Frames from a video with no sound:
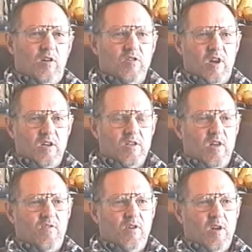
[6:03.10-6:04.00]
all this kind of
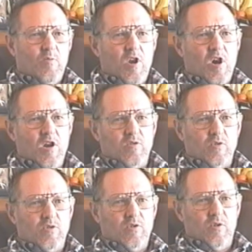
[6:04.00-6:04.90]
stuff. And we always
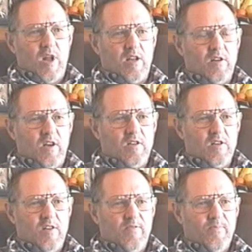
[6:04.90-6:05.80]
were doing that kind of
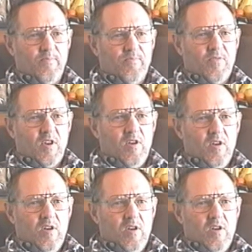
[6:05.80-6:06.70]
stuff.
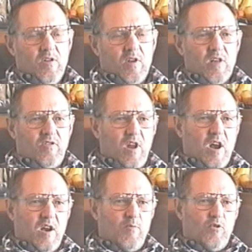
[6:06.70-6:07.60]
I'd
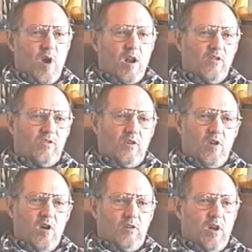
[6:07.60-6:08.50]
stay on them throttles for a
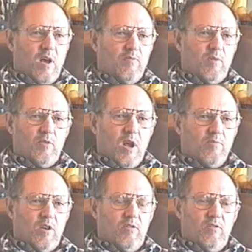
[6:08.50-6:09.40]
long time.
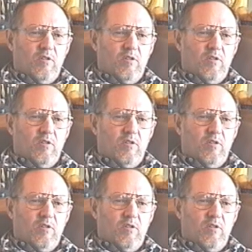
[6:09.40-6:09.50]
Sometimes